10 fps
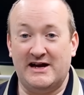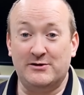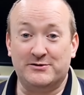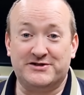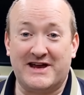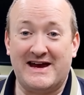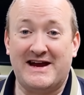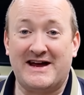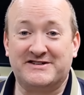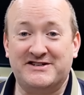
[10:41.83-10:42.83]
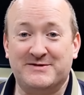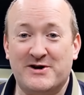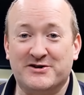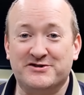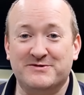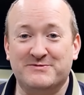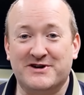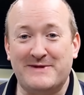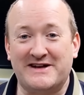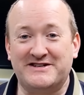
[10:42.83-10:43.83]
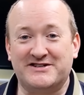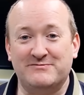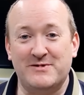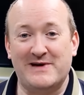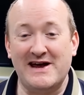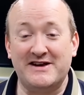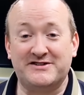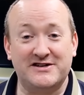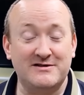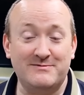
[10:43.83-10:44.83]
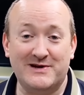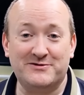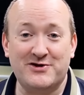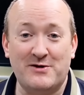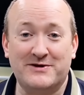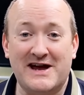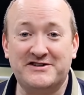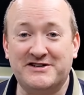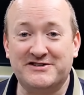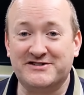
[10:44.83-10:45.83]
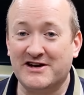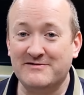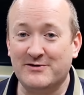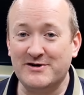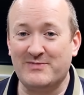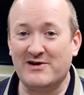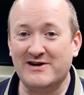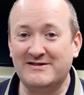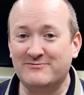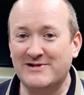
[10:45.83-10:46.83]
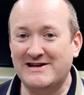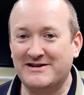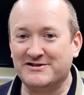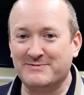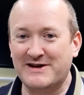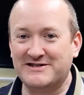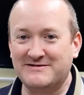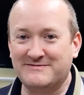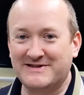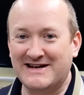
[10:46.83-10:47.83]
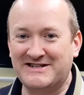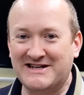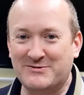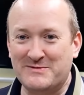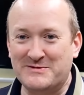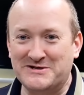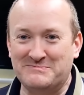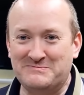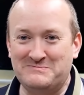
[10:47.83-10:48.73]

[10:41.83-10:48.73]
You'll also gain access to my custom schematics and repairs so you can build your own gadgets and avoid buying really expensive test equipment.